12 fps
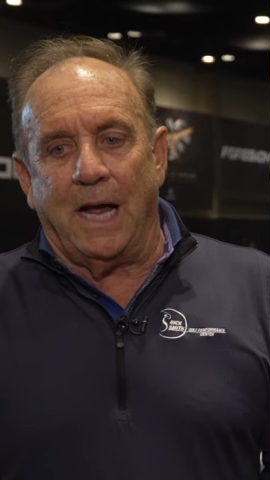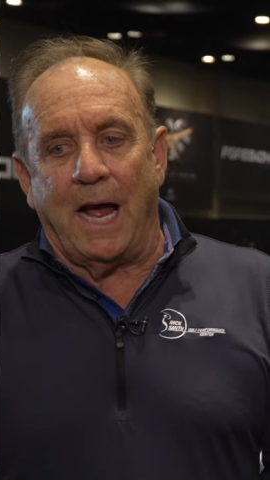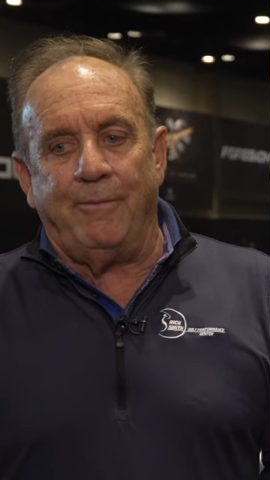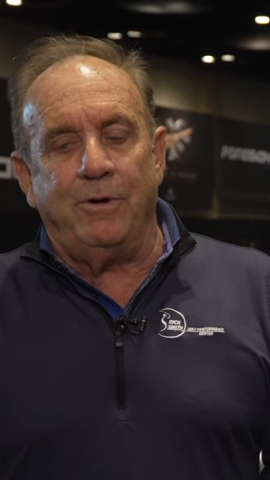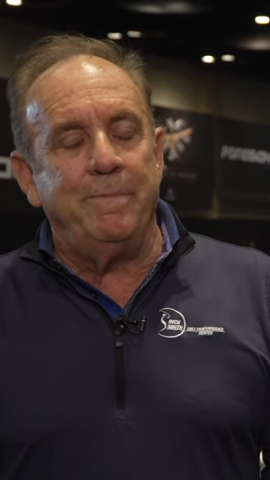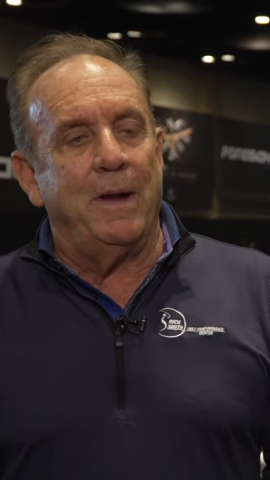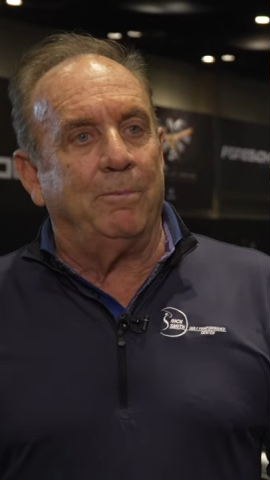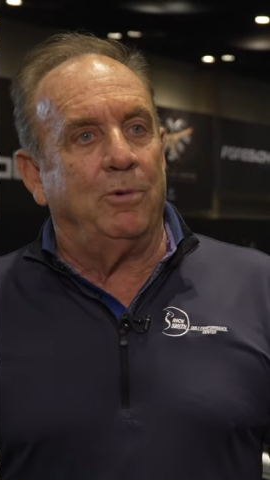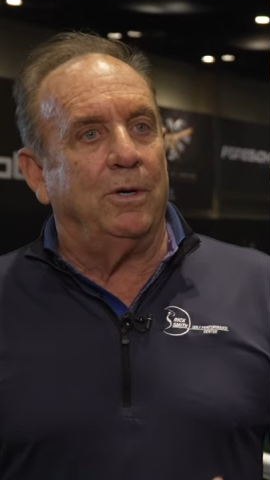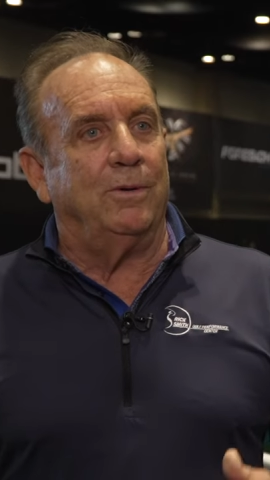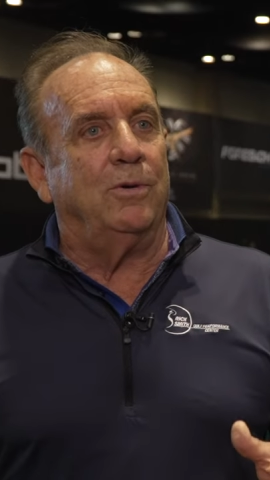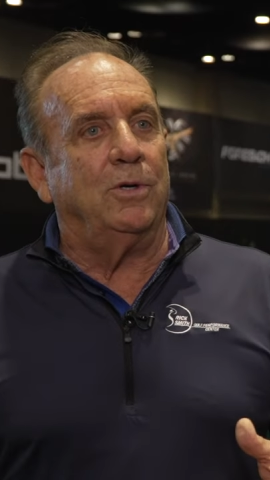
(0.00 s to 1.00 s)
I
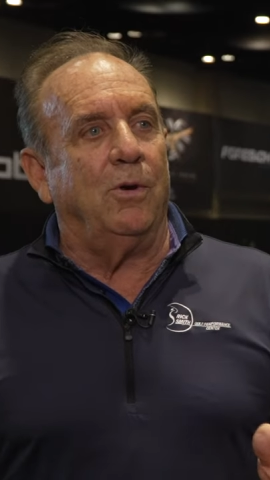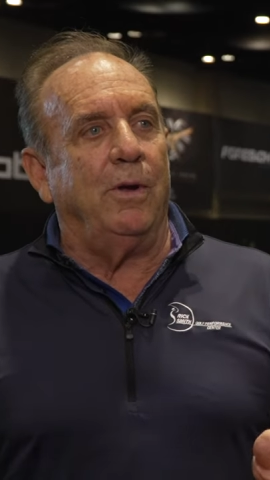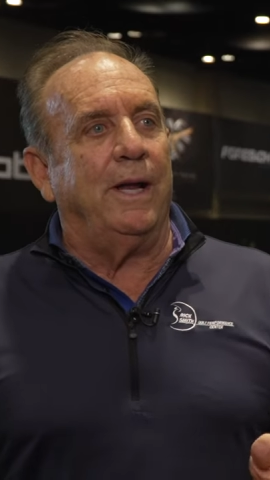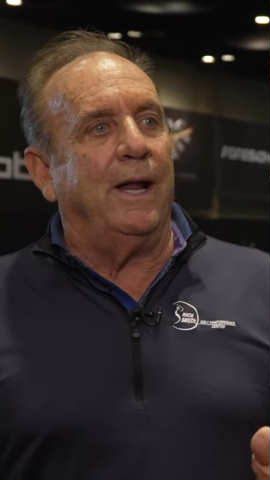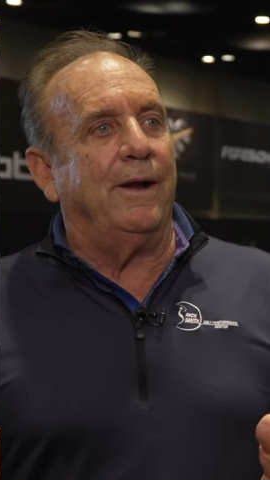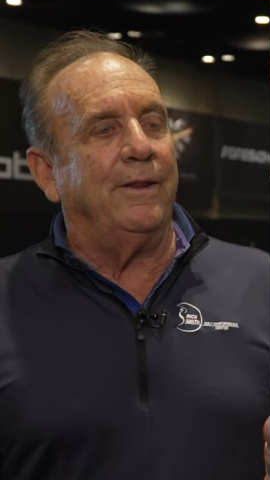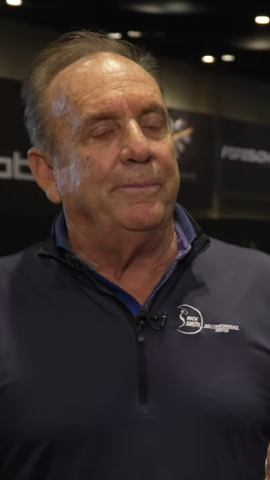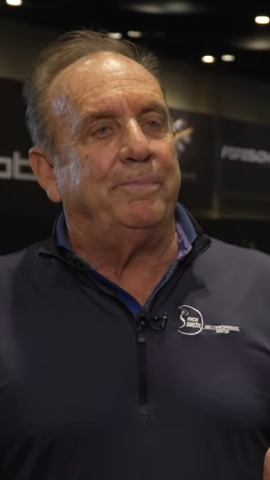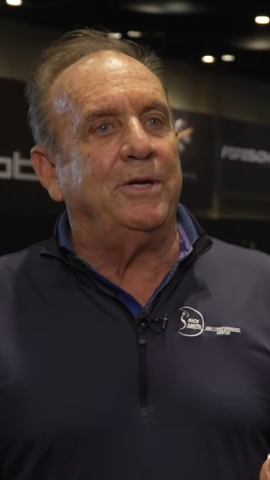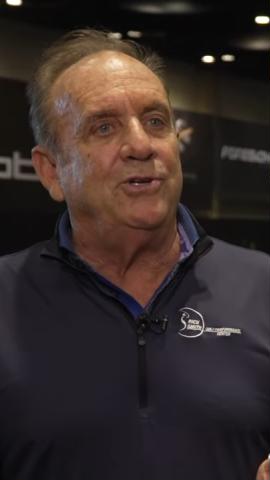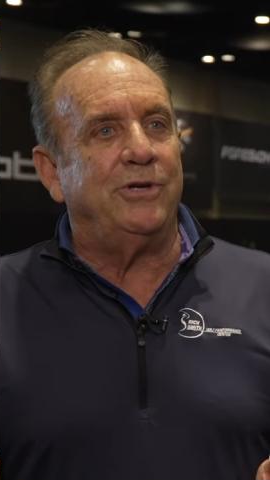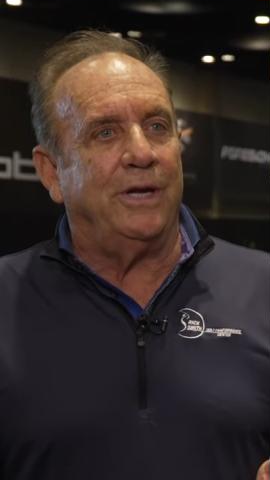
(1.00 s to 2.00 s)
remember going out on the
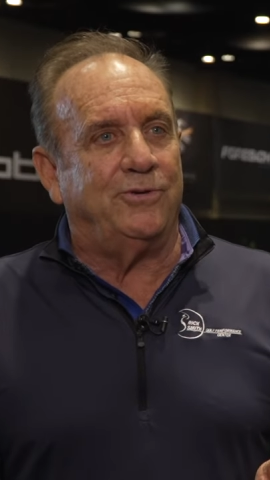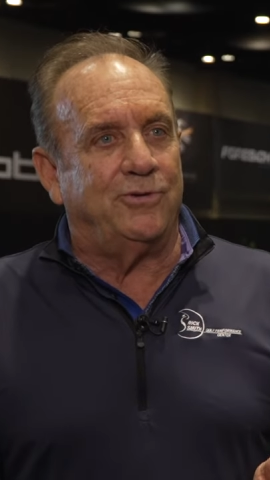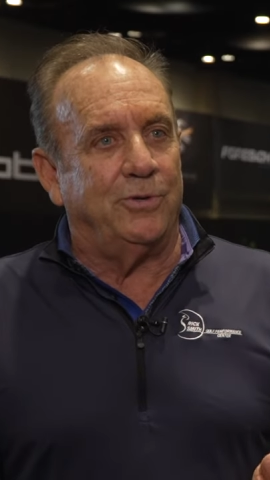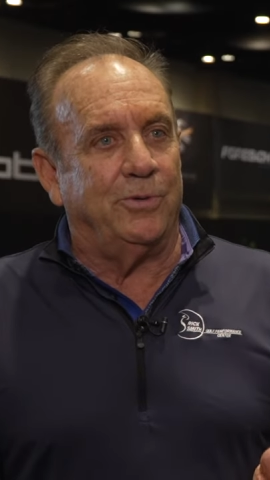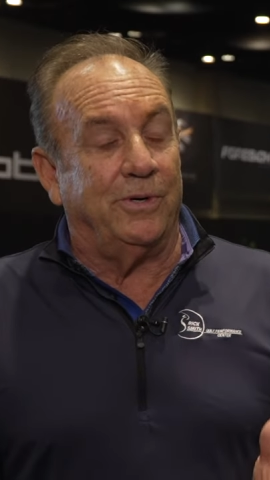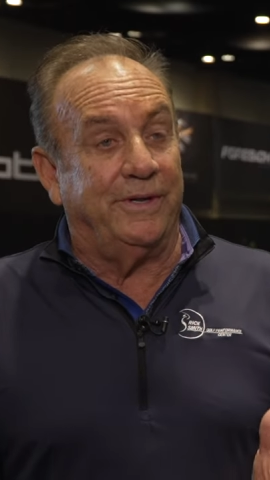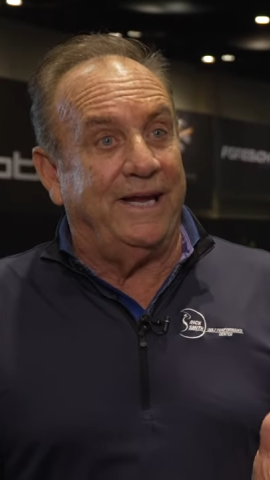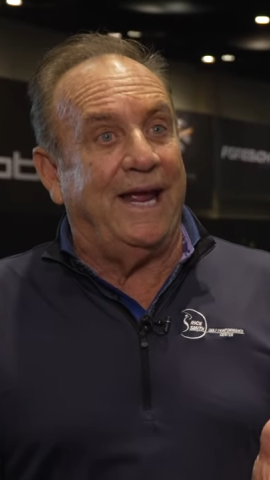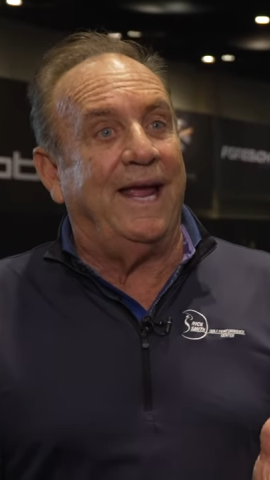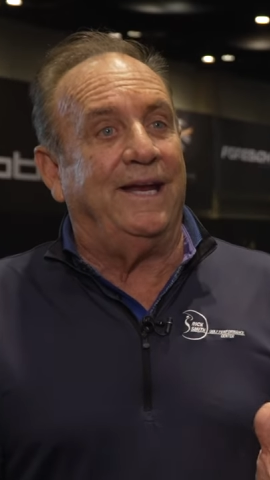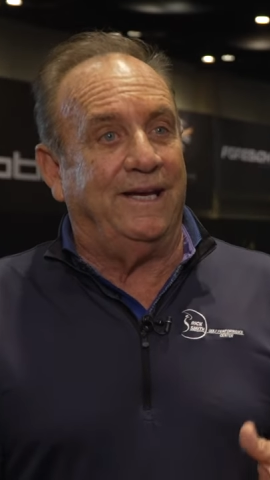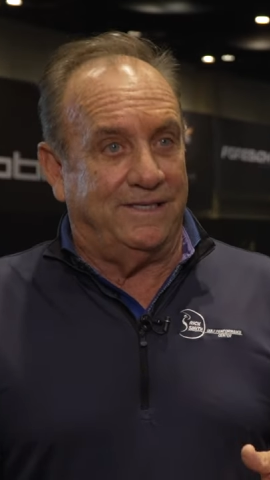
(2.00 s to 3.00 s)
PGA Tour in the
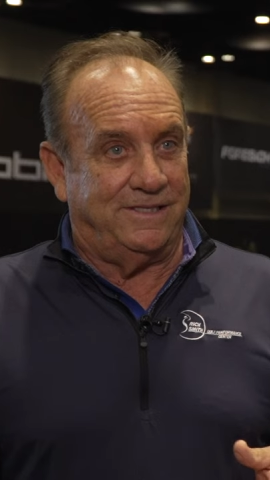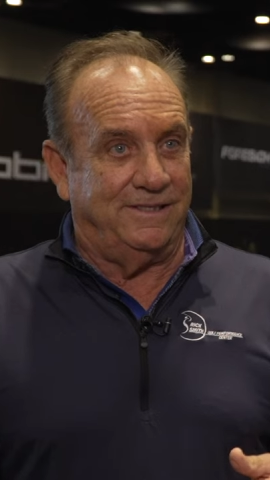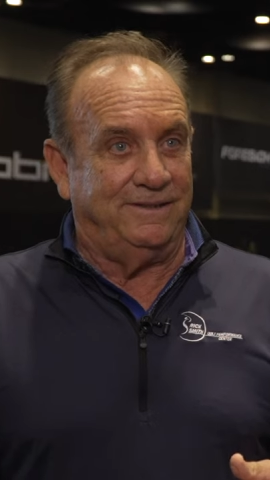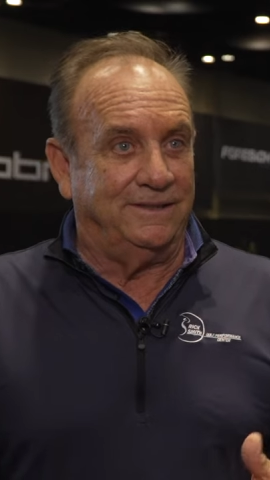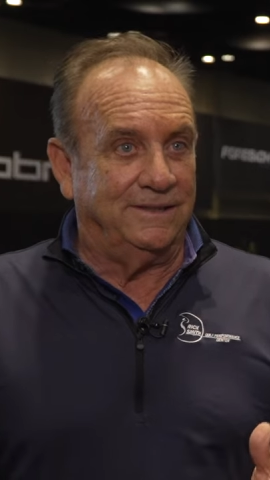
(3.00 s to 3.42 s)
80s,